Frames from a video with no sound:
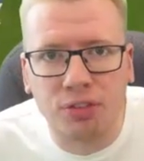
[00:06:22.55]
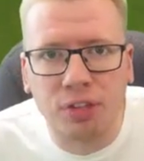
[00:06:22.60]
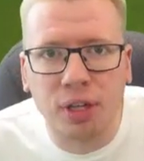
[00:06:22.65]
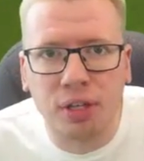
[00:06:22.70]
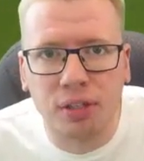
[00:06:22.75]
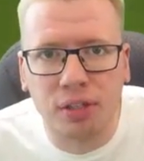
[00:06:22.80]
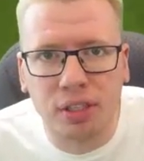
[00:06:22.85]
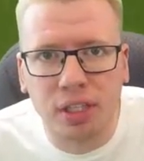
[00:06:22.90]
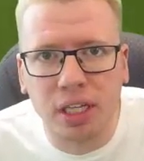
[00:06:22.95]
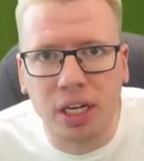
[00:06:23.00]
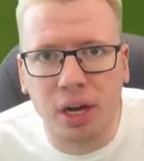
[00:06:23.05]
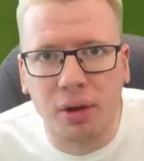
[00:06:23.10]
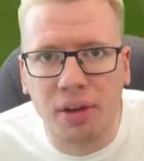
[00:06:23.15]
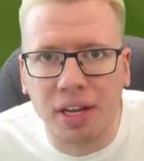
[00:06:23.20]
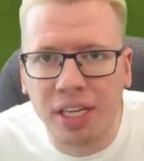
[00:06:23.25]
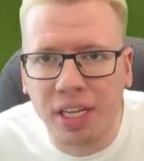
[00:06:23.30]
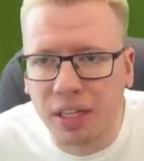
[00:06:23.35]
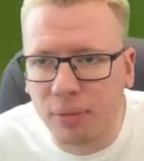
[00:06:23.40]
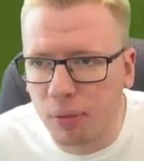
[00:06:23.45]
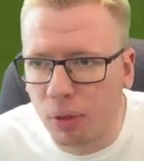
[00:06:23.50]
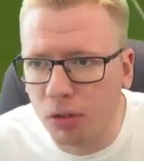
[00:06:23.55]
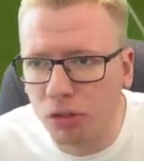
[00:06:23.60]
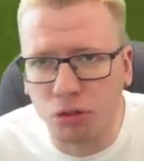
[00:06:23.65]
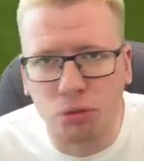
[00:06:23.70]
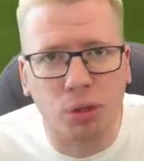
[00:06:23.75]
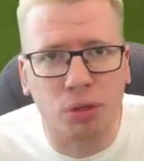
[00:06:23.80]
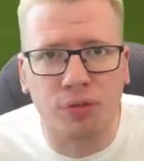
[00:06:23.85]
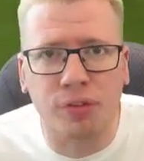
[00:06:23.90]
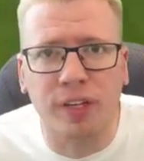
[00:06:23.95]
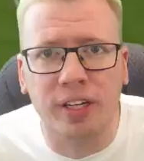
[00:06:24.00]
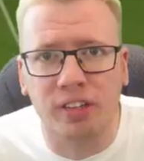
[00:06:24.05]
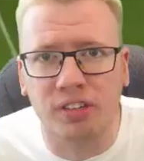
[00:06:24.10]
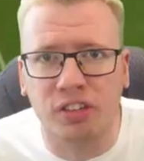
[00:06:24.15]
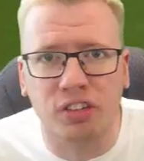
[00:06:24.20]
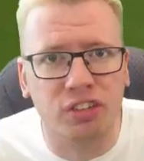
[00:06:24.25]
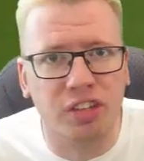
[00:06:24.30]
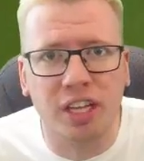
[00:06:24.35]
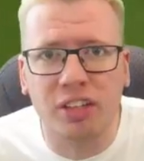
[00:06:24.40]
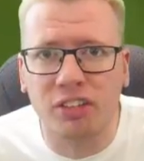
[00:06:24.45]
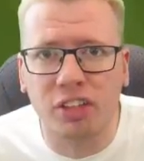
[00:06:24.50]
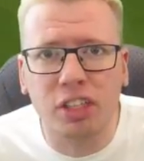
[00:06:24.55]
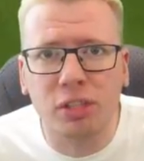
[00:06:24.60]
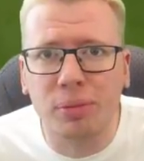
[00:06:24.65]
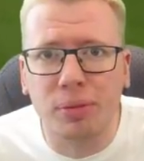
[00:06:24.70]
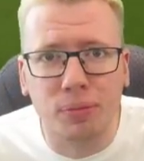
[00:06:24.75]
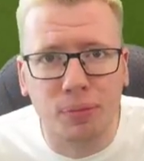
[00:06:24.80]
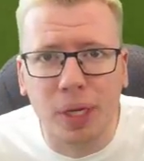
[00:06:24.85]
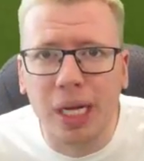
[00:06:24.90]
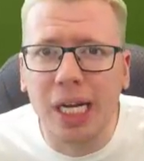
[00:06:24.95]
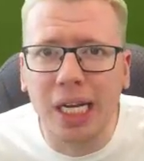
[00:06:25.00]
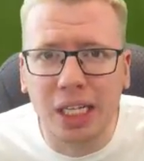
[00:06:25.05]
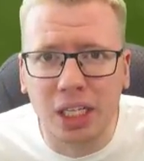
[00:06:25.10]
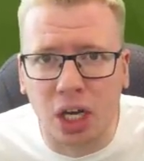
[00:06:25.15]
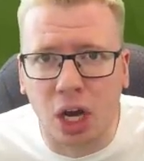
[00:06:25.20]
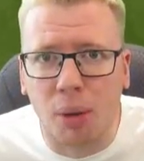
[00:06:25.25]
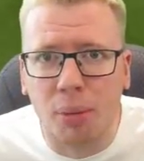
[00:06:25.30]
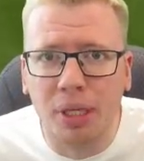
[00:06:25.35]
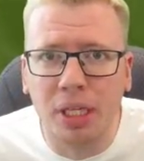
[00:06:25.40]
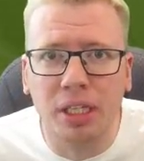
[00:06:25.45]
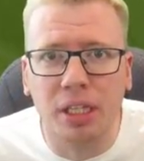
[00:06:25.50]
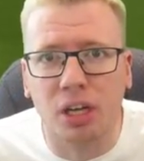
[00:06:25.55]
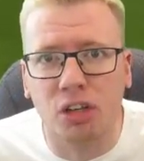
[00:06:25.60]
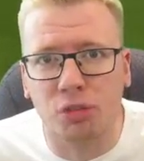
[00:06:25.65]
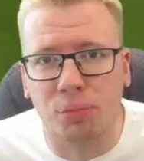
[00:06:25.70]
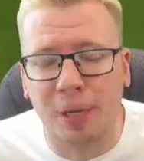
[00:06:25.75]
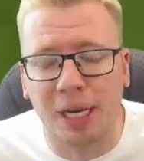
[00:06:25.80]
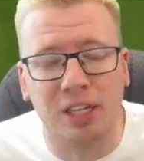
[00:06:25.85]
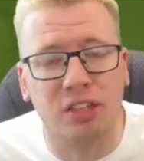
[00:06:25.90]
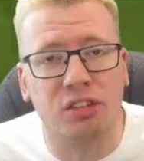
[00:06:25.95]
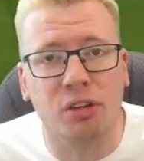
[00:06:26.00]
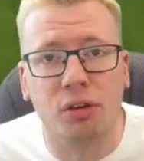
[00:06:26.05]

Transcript: And you know, if you want squad fitnesses, they seem to be really common in those packs.